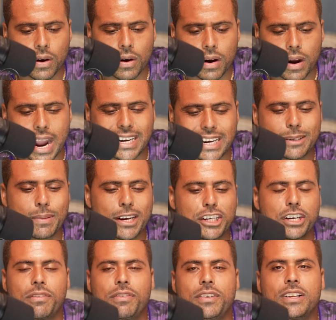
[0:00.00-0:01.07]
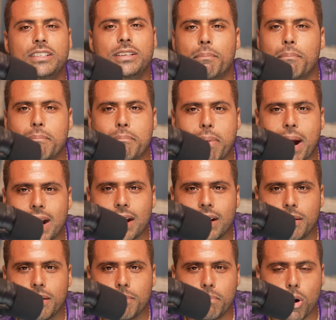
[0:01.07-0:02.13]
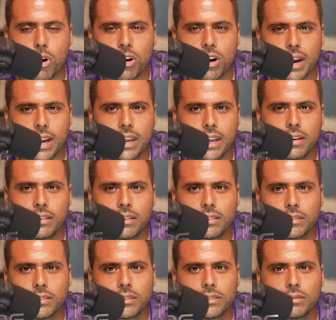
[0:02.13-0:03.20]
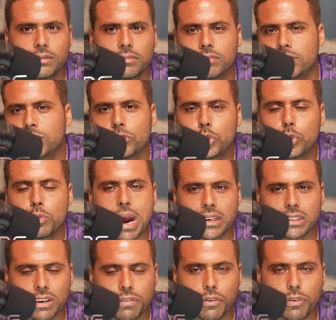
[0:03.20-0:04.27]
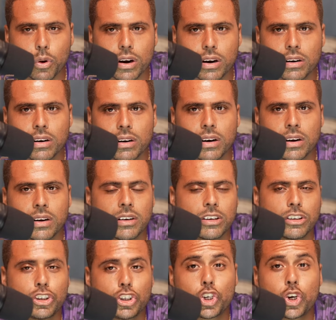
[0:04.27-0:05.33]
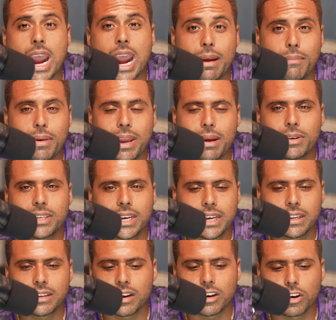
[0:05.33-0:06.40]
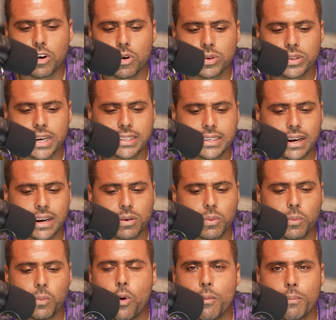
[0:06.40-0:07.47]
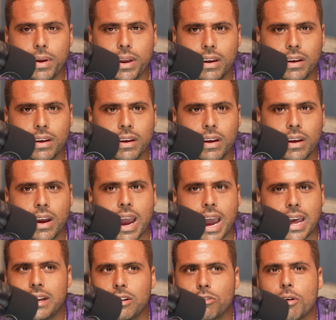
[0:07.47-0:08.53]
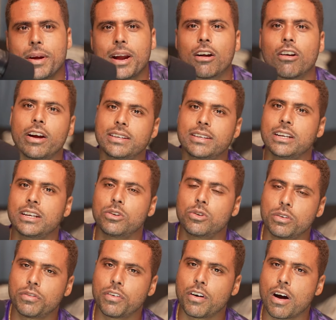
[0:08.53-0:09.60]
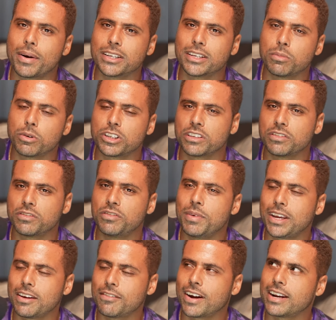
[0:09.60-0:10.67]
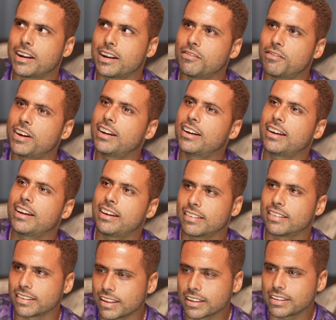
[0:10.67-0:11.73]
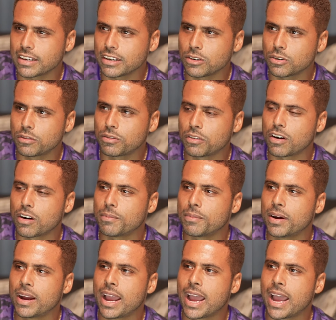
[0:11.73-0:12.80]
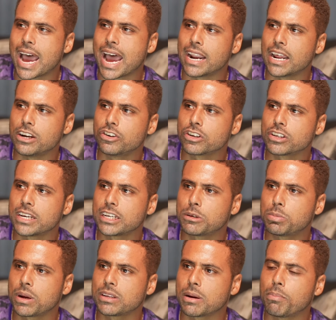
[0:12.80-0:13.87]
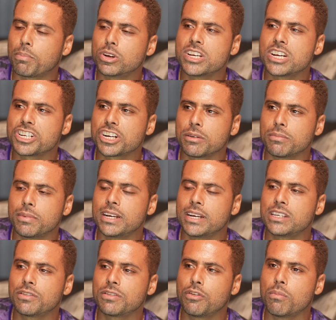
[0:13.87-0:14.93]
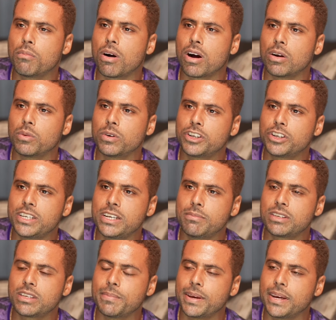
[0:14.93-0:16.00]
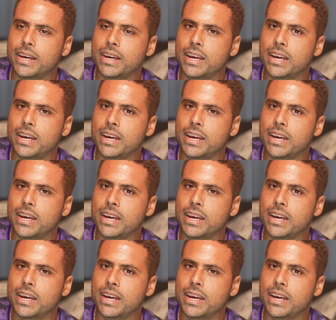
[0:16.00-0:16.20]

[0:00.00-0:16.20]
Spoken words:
I expect Sheffield to bunker in, two banks of four, try maybe to hit on the counter-attack. Won't be. I think Romero is in good form as much as Mickey van den Ven is not in good form. And I just expect a possession-based football, which seems to be